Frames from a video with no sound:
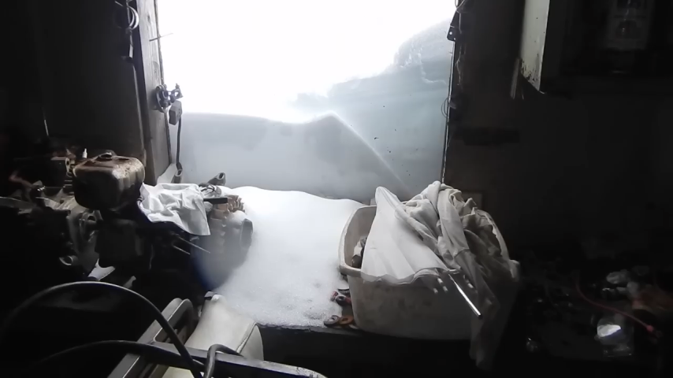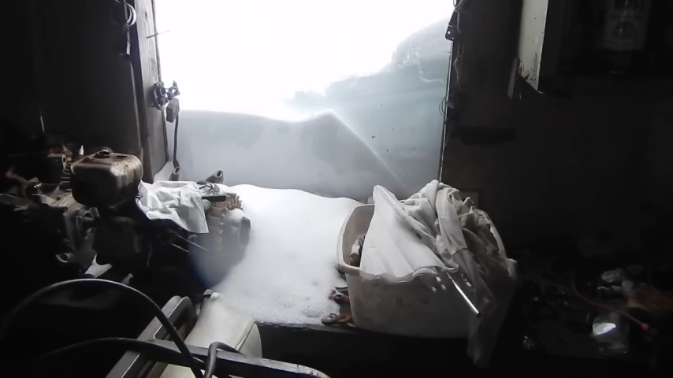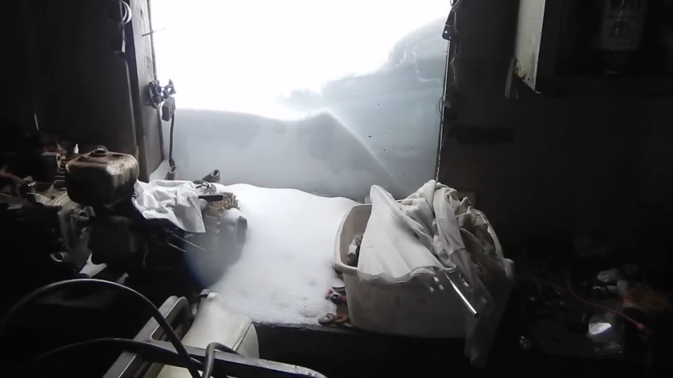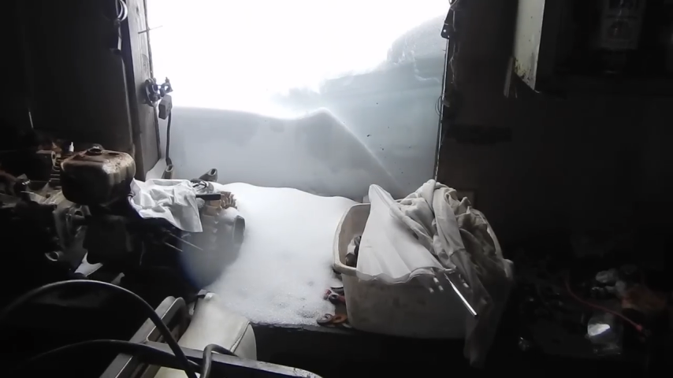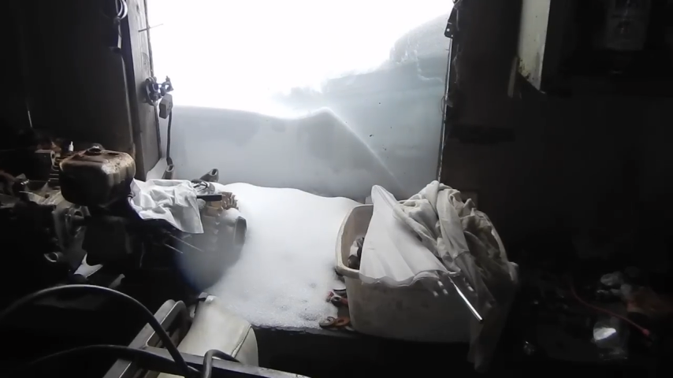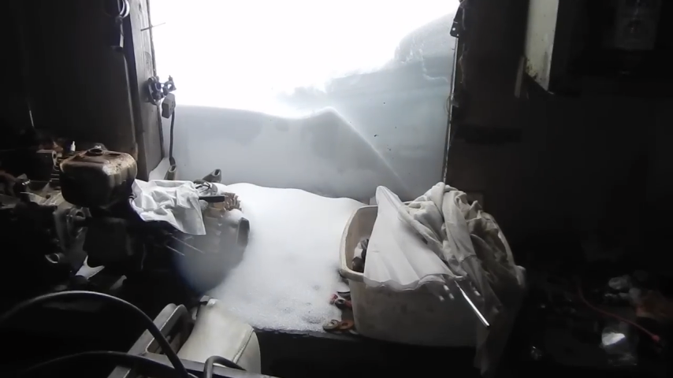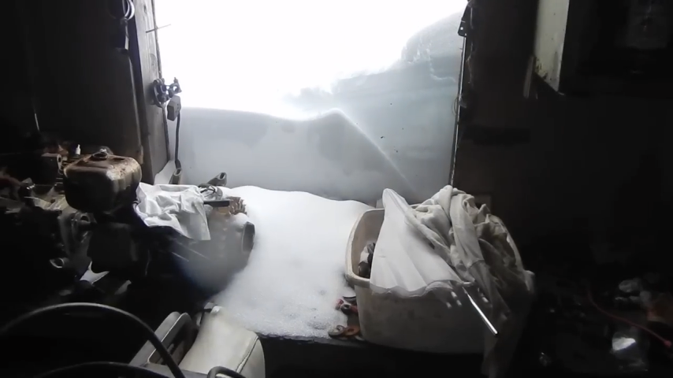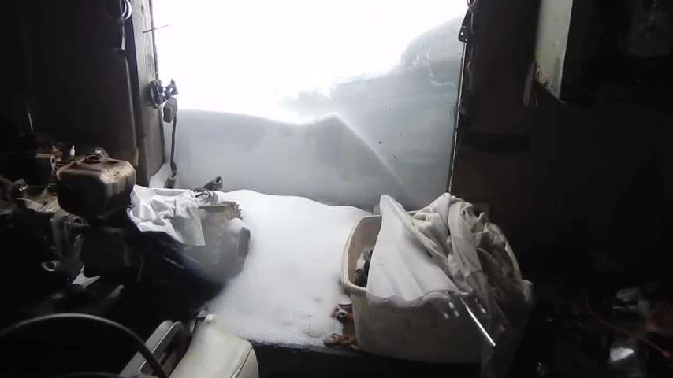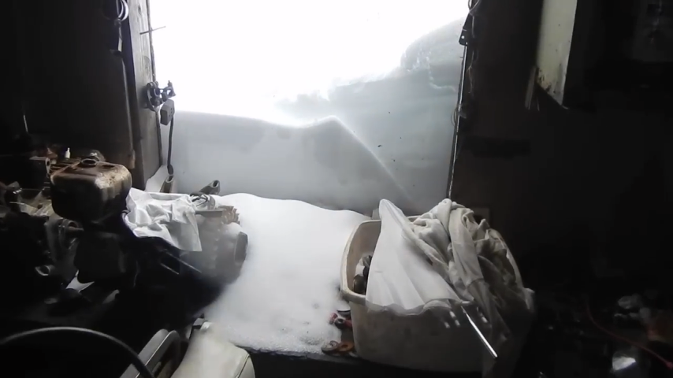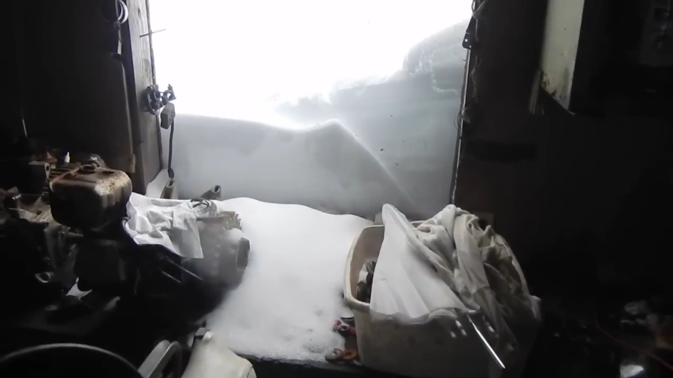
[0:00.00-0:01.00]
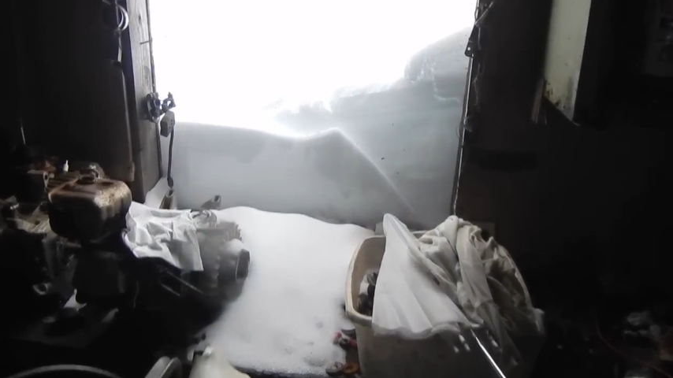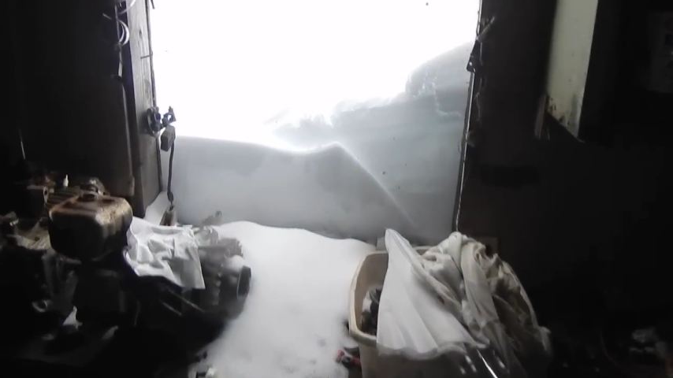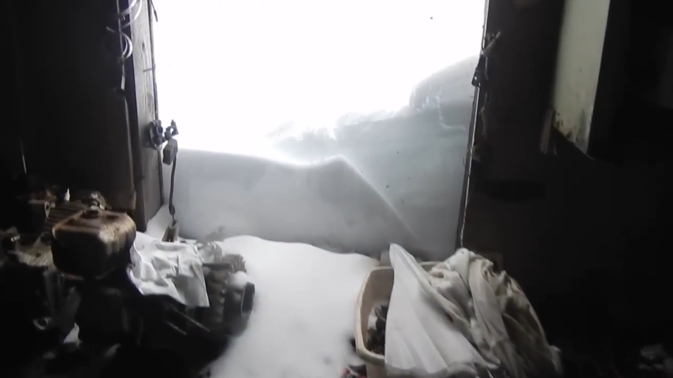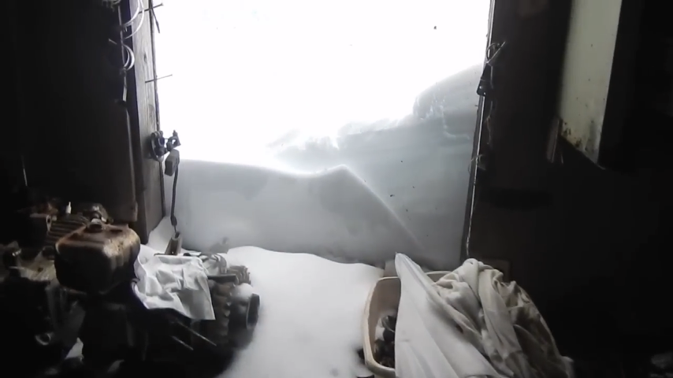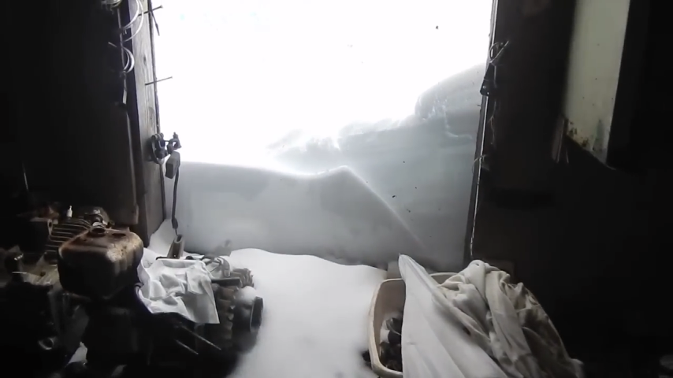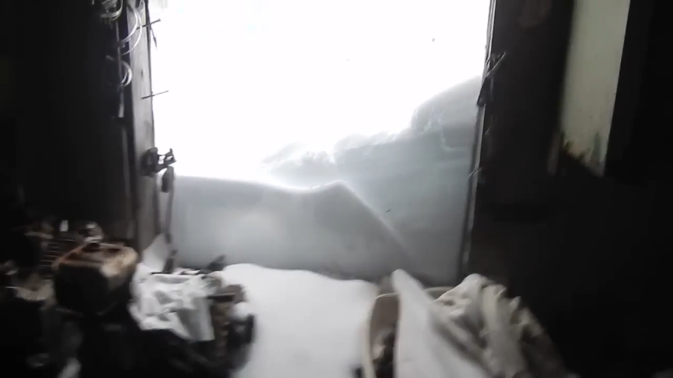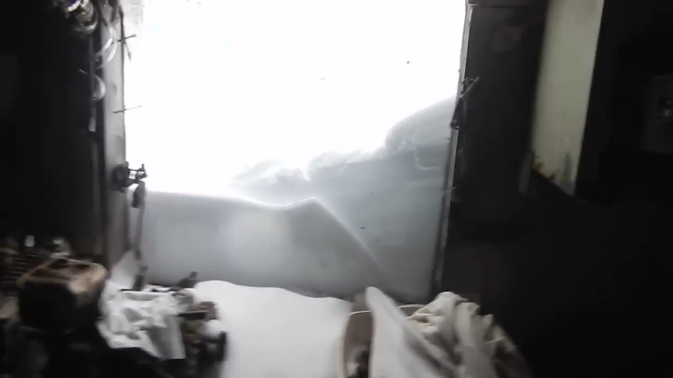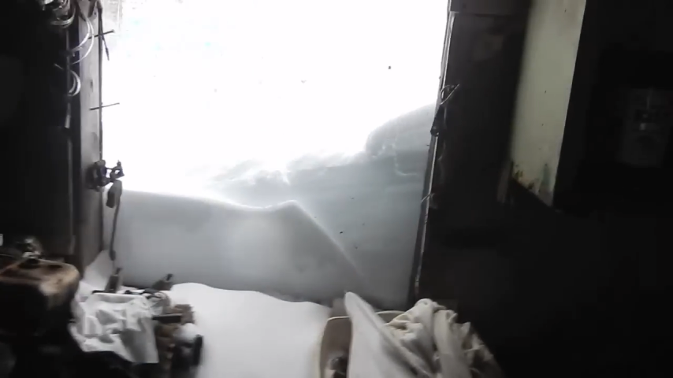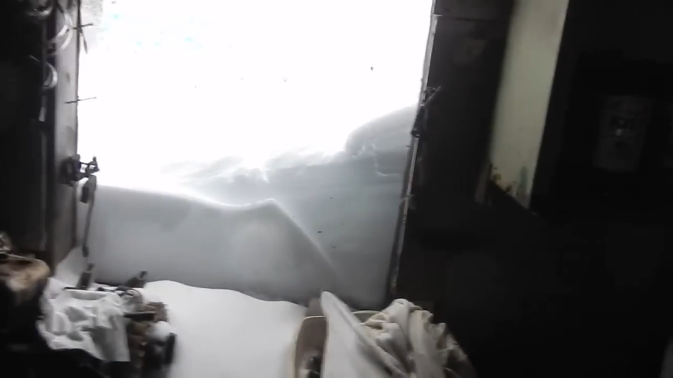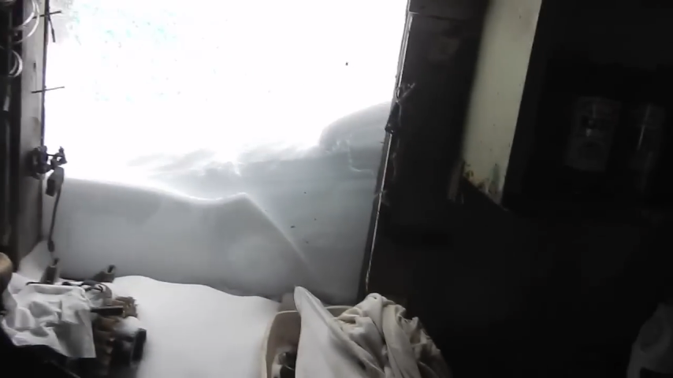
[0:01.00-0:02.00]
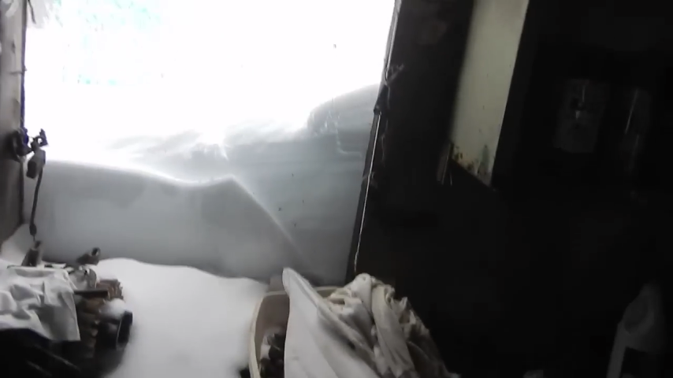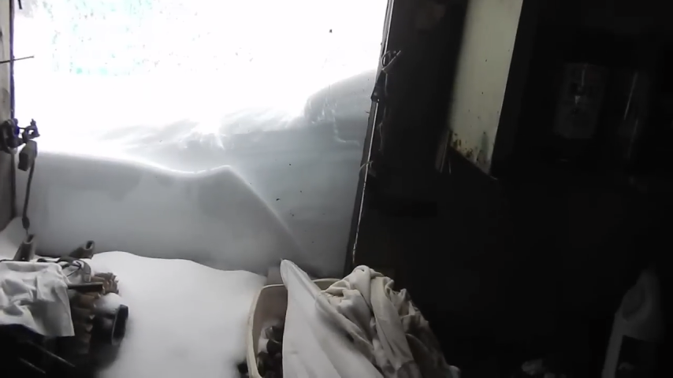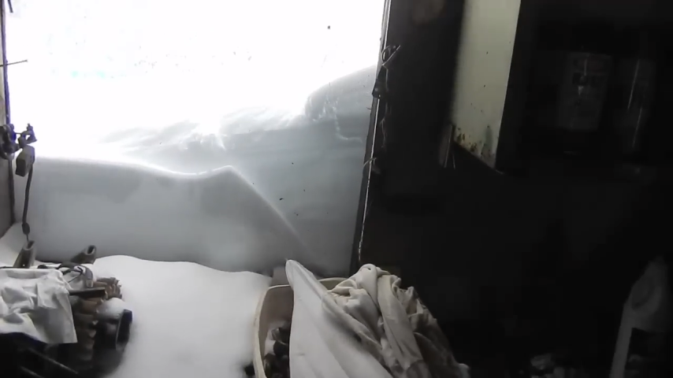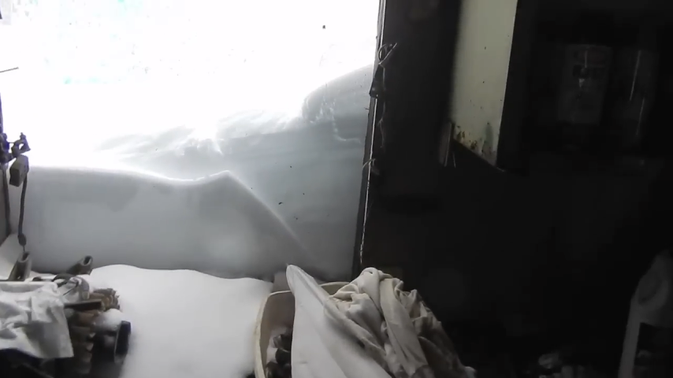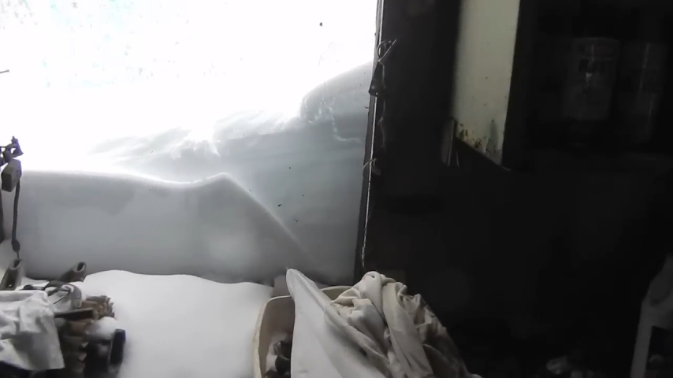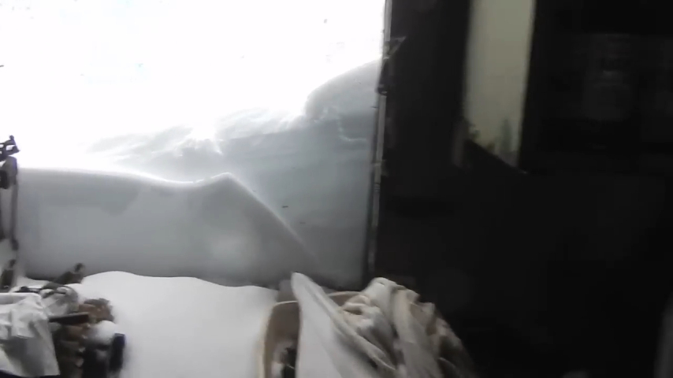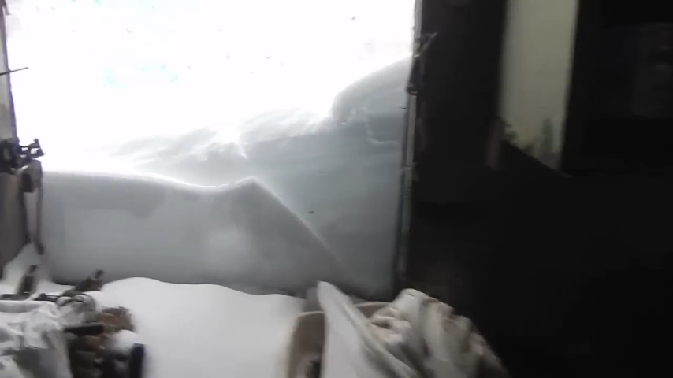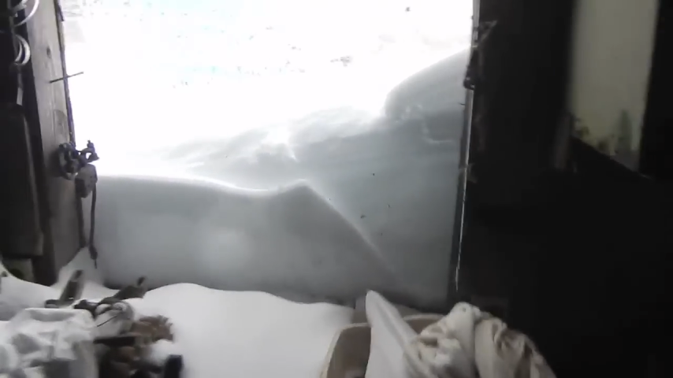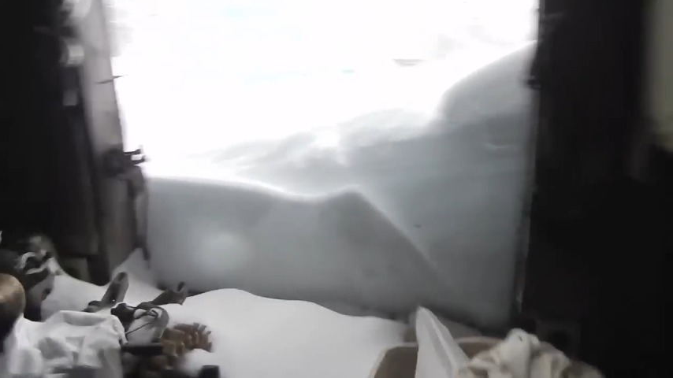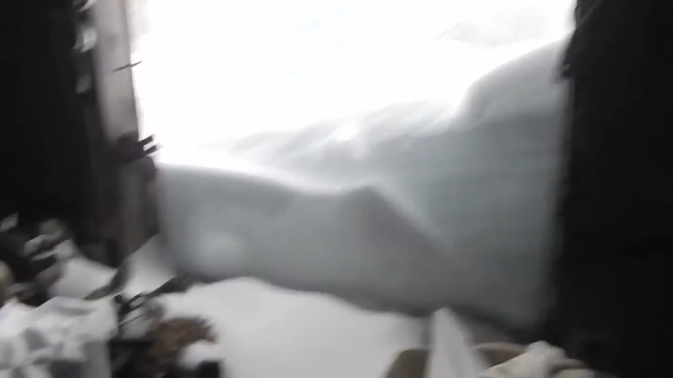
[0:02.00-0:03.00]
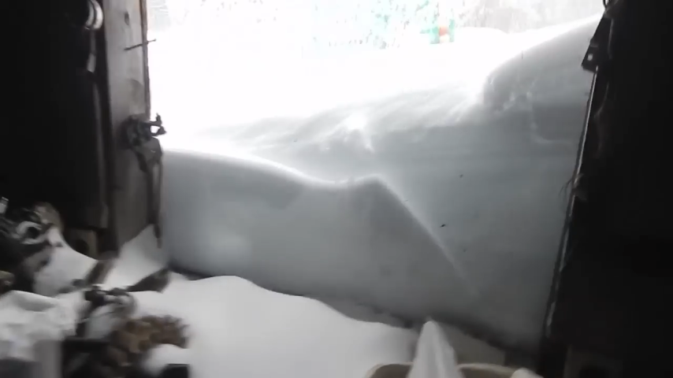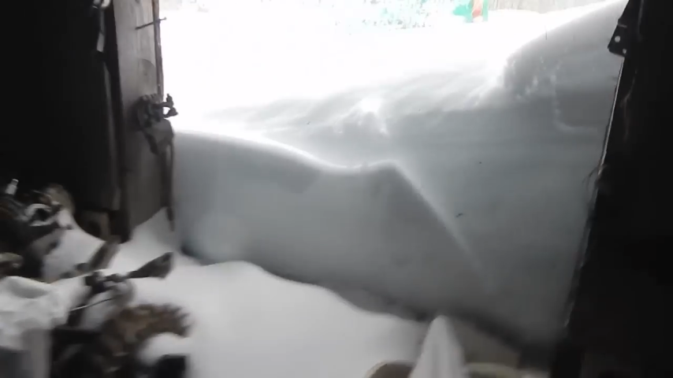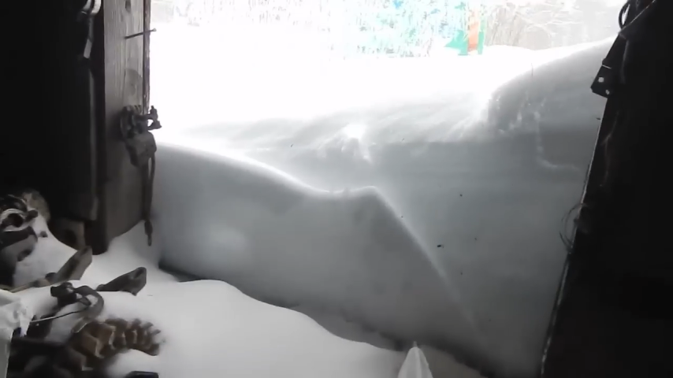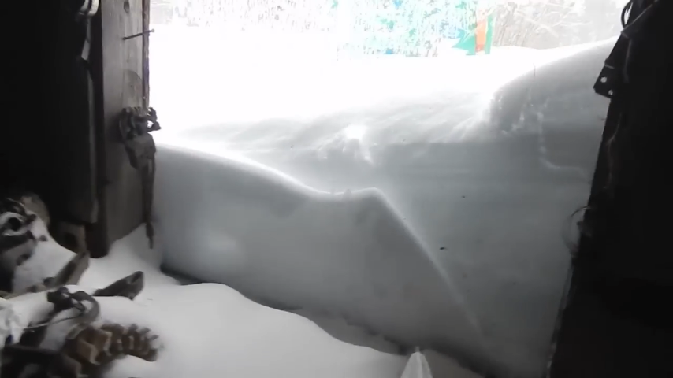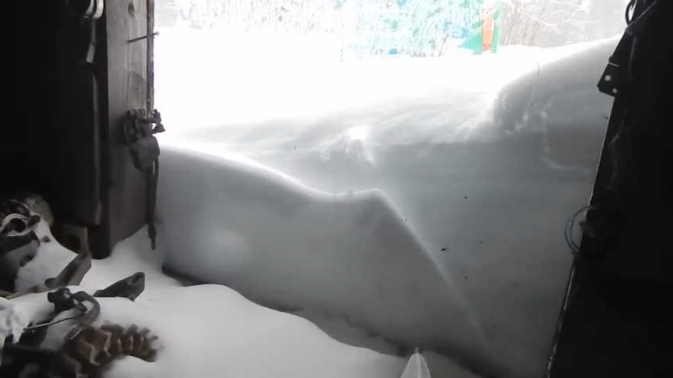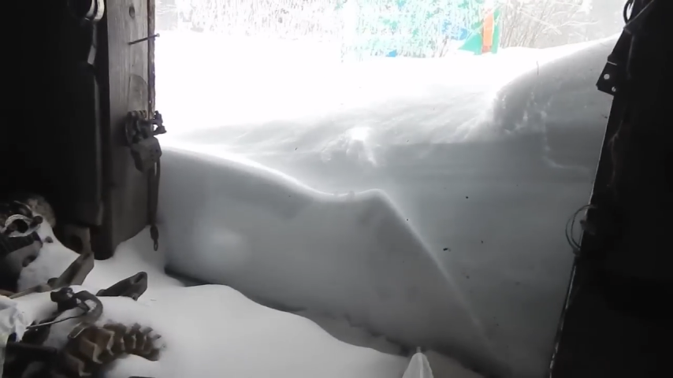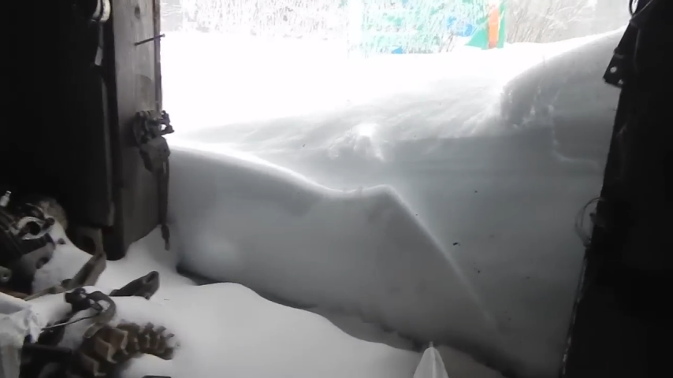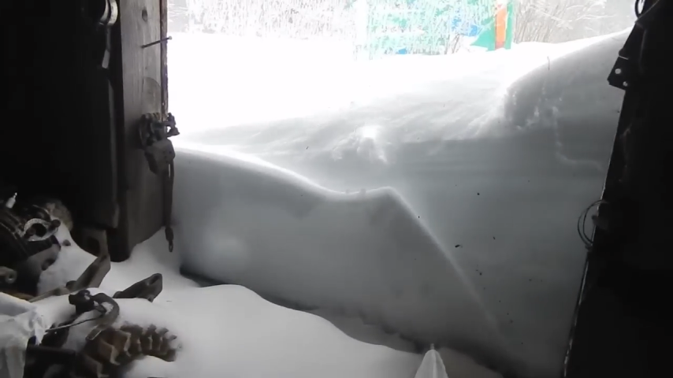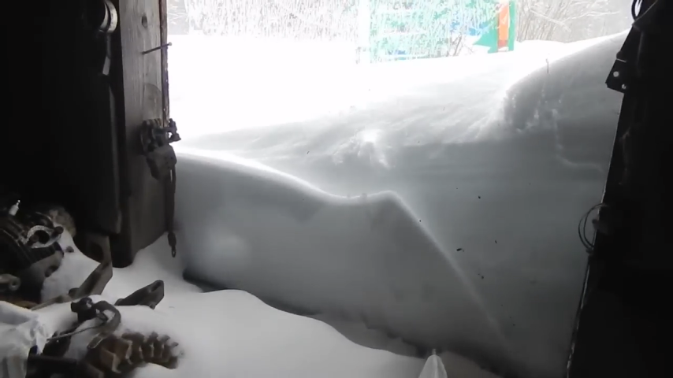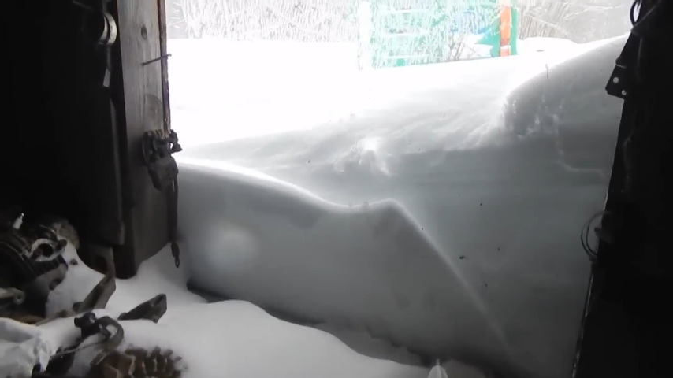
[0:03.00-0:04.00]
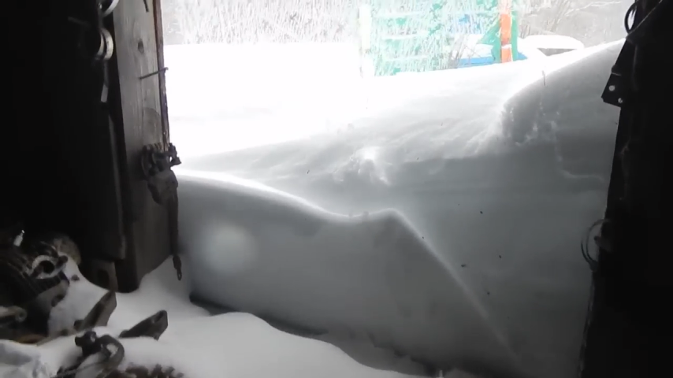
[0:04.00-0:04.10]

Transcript: No face is visible, so there are no lips to read.